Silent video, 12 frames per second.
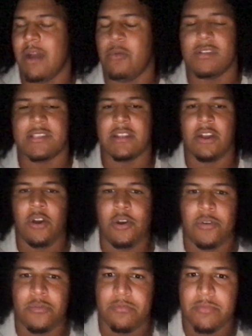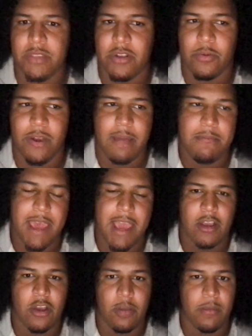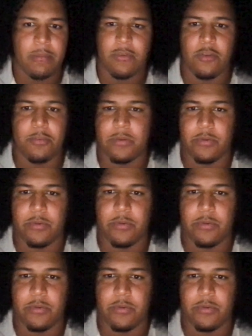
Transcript: I wasn't home. You know, when I'm back home, I'm hooping with